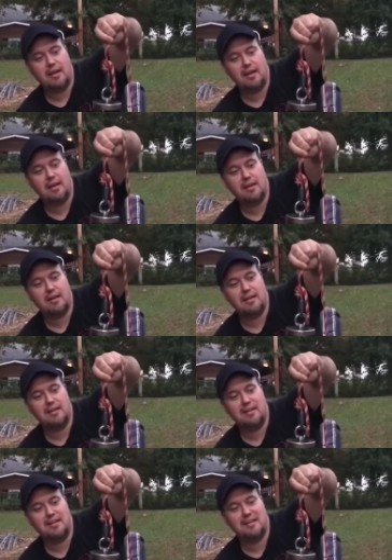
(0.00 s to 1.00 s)

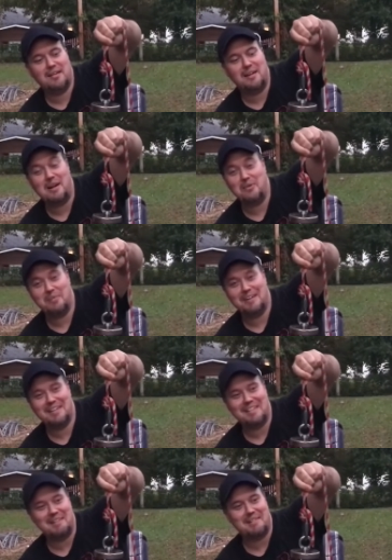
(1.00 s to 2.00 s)
And I hope I
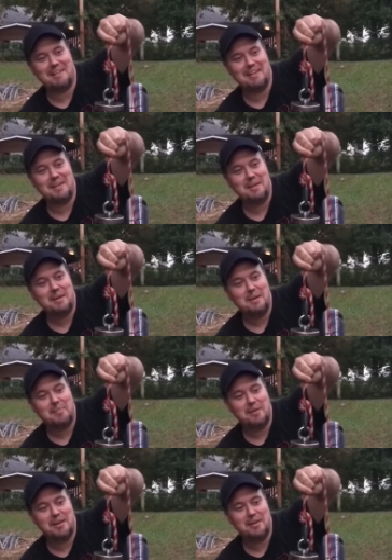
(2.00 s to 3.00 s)
got that right.
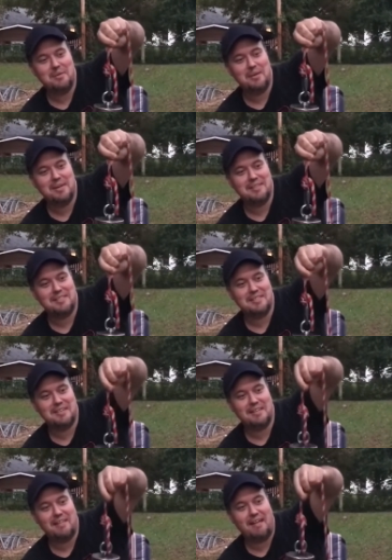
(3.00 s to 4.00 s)
But anyways,
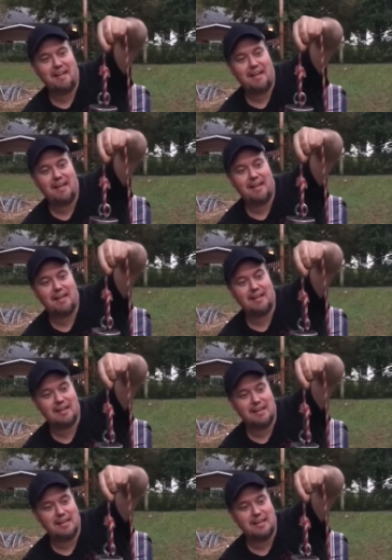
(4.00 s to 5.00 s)

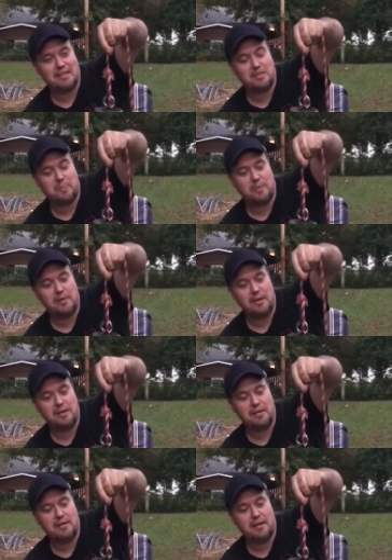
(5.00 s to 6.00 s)
it's a pretty
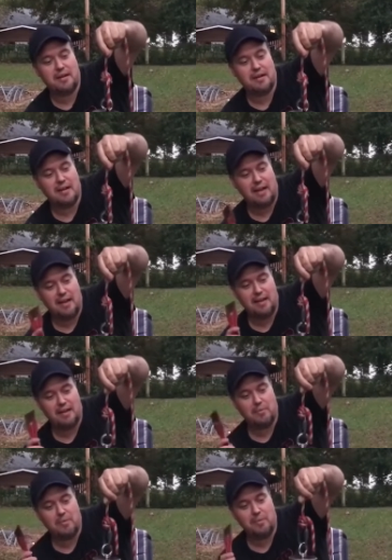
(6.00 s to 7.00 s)
good knot,
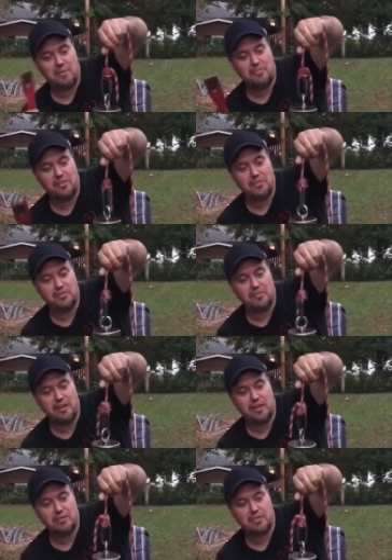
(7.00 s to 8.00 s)
and in one of my future
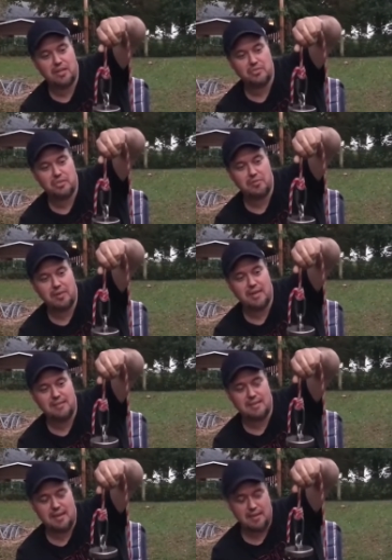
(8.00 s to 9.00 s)
videos I'll show you how to
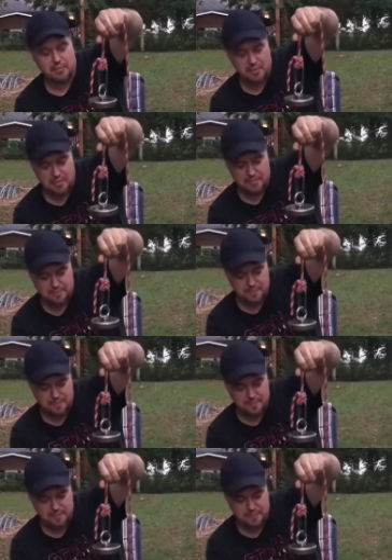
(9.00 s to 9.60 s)
tie one.